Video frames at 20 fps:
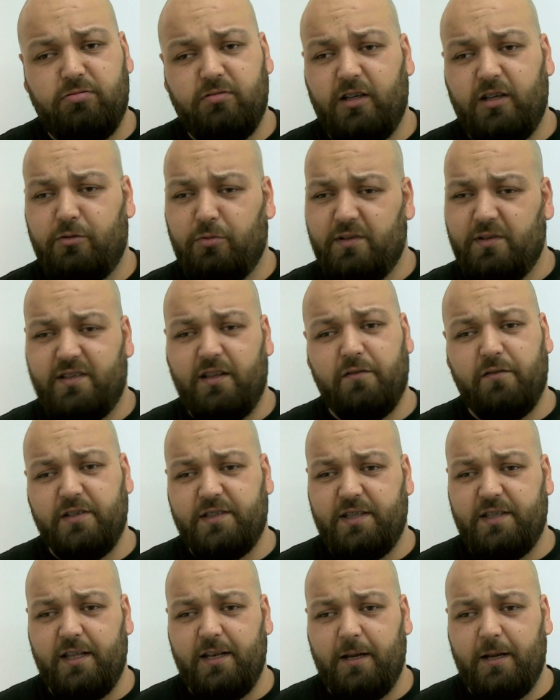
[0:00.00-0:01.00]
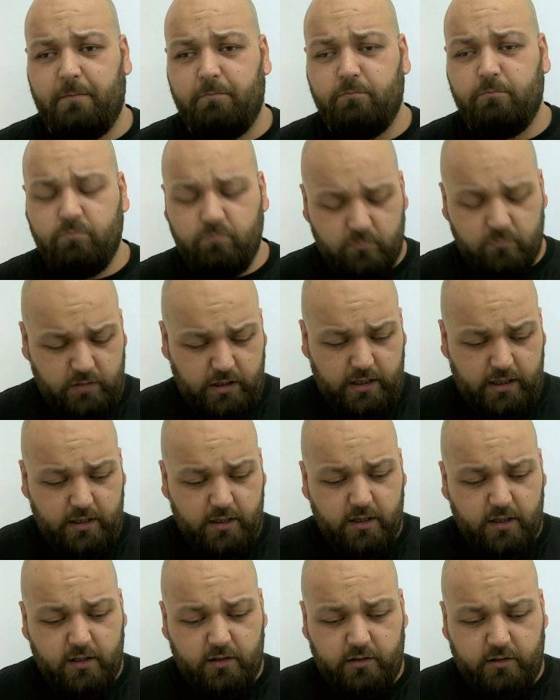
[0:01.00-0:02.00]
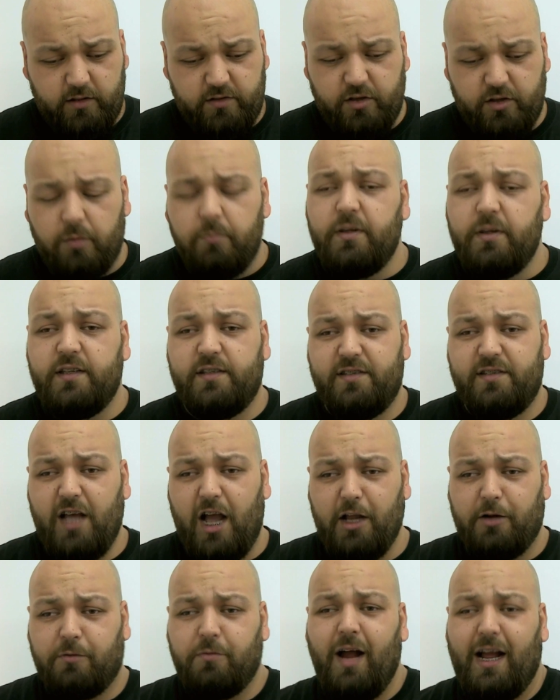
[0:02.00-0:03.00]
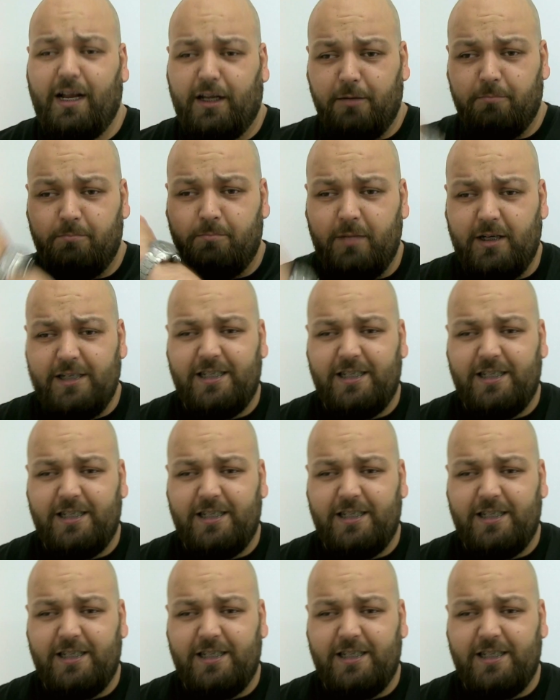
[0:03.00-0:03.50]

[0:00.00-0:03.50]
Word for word: It was devastating. The zombies, I crack them,